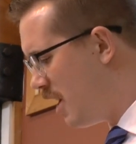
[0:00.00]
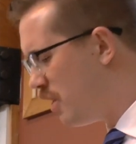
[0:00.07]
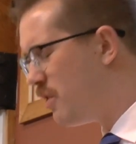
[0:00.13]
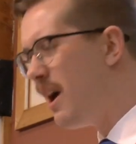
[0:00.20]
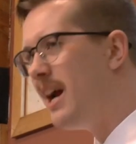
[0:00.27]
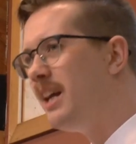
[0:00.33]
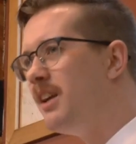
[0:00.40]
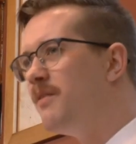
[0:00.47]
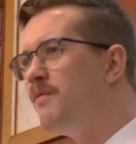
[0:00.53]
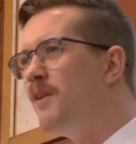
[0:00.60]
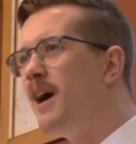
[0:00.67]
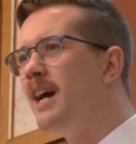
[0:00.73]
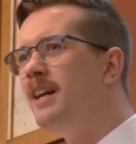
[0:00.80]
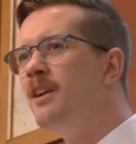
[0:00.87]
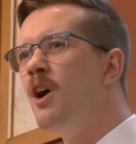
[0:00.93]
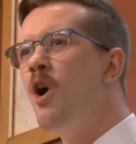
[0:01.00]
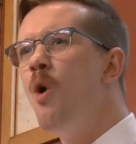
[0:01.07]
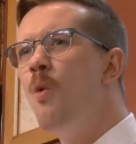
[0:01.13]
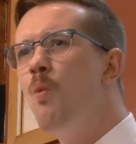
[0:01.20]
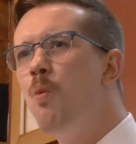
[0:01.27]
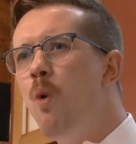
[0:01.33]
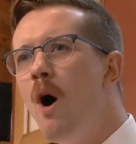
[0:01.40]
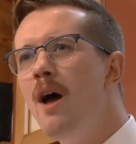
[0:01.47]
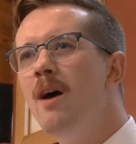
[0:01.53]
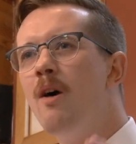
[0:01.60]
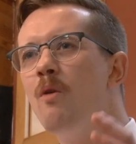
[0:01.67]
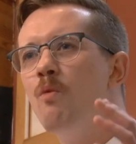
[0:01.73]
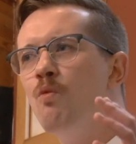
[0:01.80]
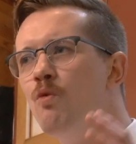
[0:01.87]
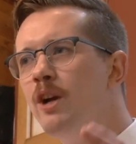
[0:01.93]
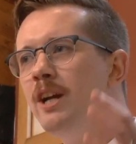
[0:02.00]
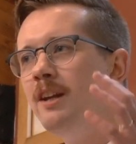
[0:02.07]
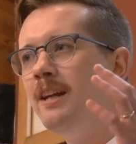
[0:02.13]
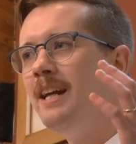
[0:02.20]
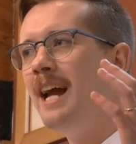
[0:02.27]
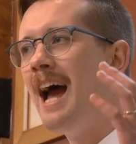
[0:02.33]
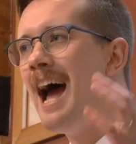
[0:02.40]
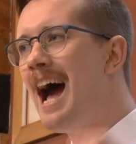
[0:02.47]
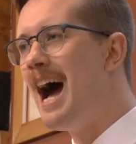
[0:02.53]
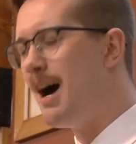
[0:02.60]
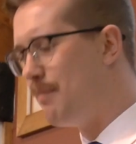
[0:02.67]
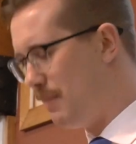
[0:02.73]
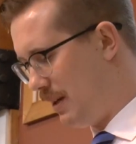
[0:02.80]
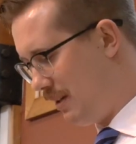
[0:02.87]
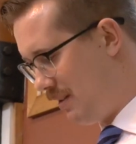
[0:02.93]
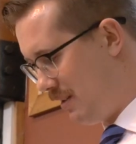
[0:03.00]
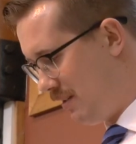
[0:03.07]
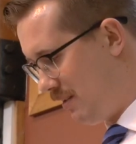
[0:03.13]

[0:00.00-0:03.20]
trying to find what really happened.